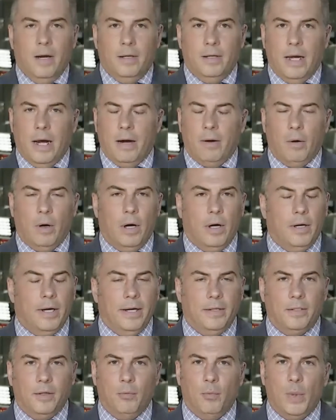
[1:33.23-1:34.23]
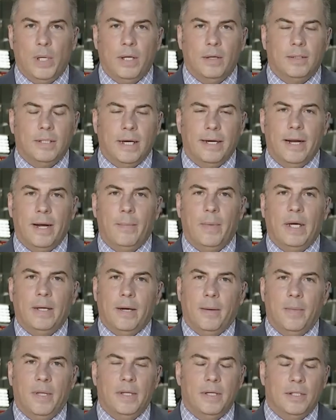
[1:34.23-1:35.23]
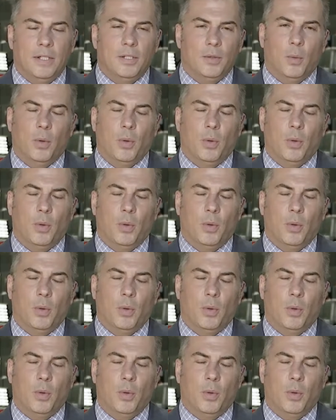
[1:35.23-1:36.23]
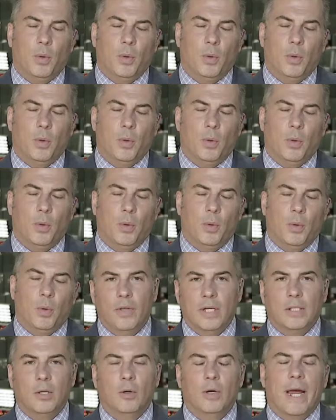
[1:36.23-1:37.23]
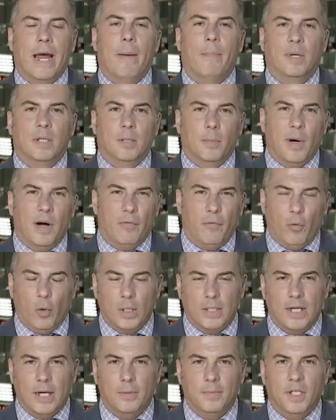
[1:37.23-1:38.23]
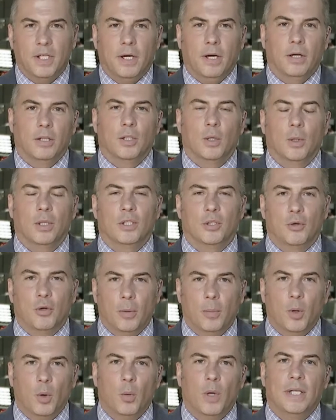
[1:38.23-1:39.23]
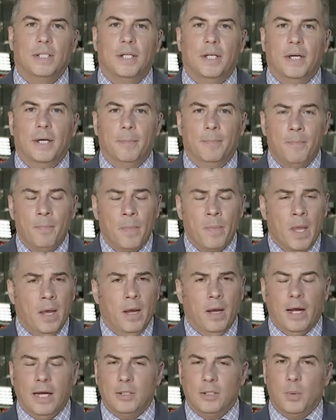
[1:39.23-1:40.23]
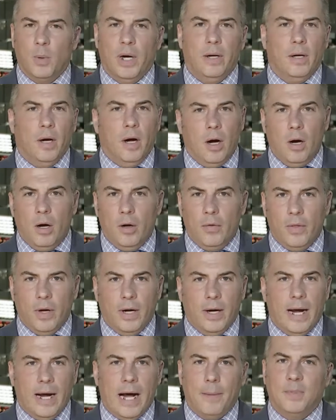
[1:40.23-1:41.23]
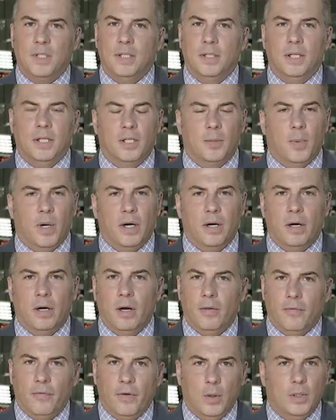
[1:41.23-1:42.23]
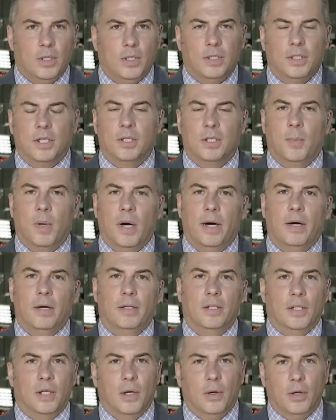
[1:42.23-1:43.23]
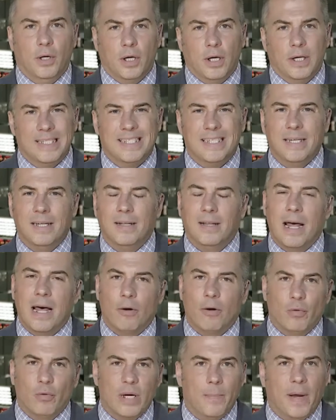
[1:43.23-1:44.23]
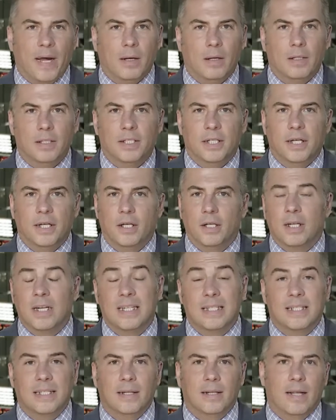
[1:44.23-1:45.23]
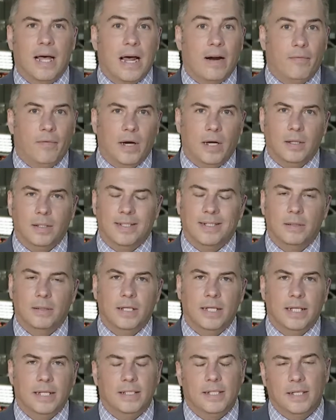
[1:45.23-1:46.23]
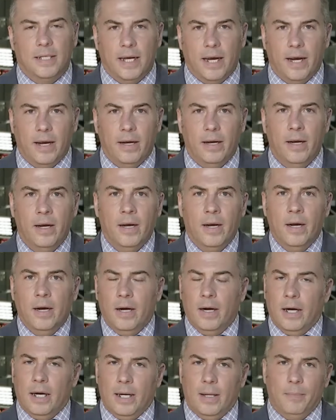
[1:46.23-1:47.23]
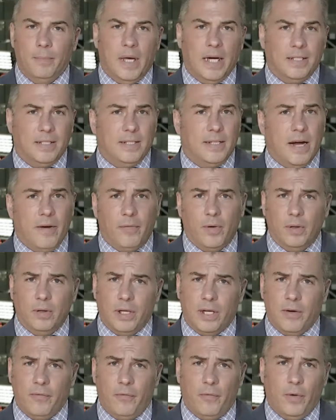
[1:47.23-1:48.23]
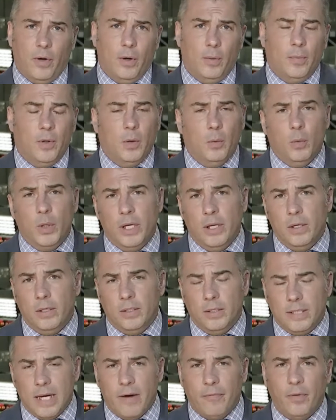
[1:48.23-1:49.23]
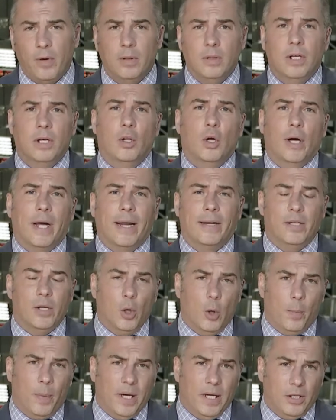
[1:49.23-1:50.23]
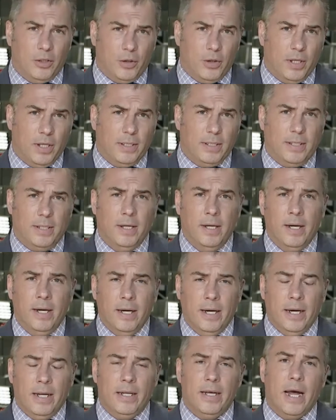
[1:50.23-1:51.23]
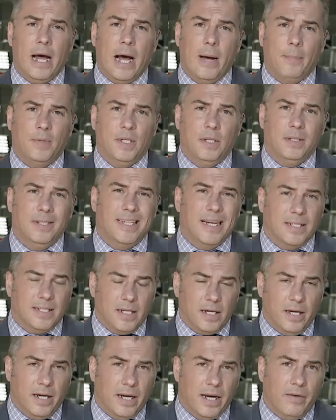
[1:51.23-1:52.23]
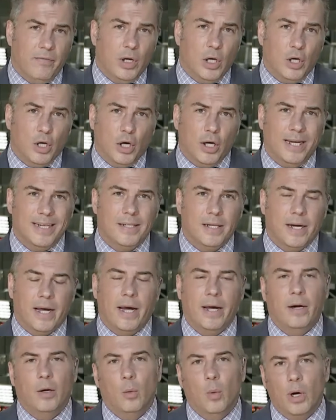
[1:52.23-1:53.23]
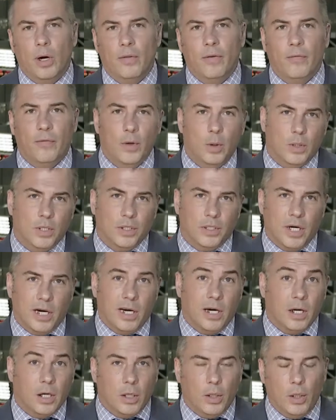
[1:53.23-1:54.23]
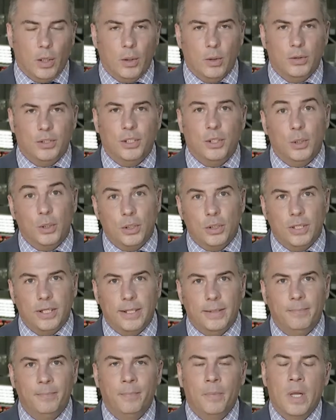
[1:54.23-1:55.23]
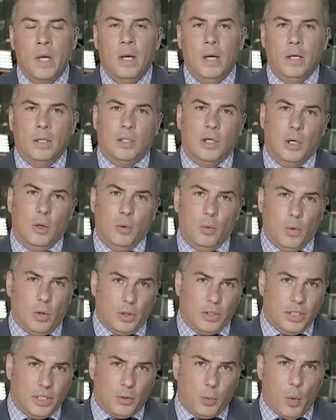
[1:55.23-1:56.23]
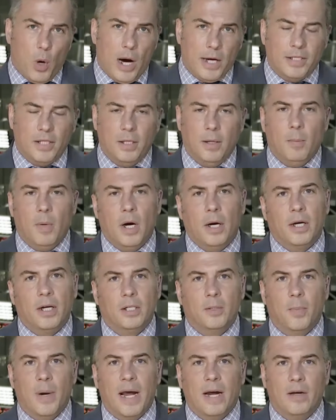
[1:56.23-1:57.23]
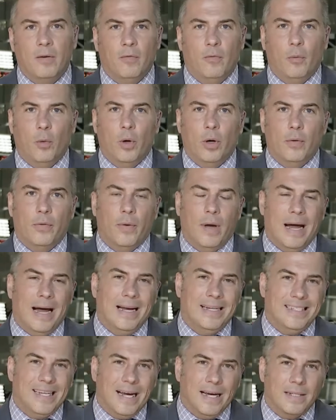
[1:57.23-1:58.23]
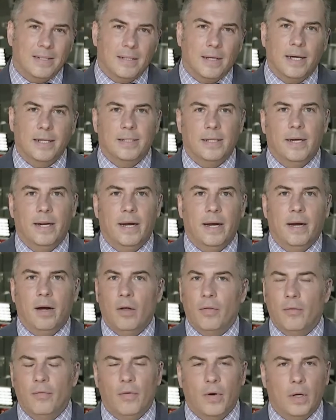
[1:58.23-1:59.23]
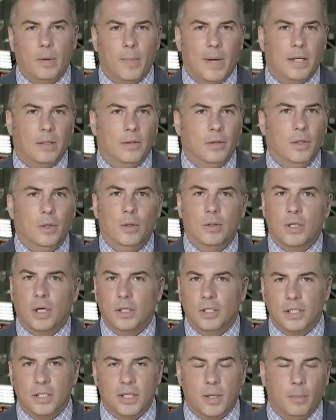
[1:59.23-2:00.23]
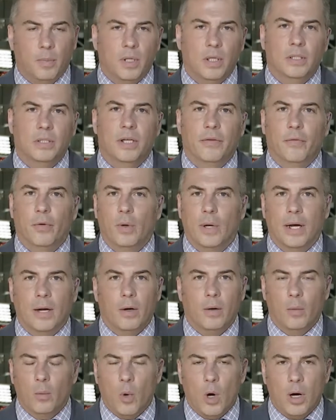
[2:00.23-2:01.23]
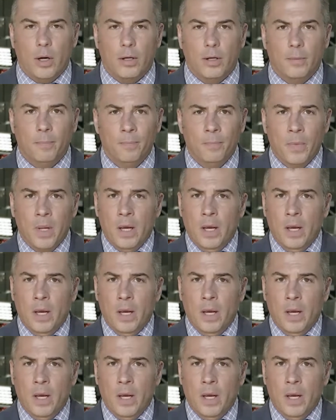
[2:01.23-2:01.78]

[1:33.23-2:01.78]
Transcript: Yeah, well, it's a weird dynamic. I mean, this is one of those weird, this only happens about 4 times a year. So it's triple witching. That's when all the options expire, all the futures expire. So you're going to see a lot of rebalancing. You're going to see a lot of volatility today. That's definitely confirmed. We definitely look at the open interest in the options. That's going to give you a good indicator where the futures are going to close usually. So we're just watching the markets back and forth. On days like today, all the fundamental news are just completely thrown out of the water.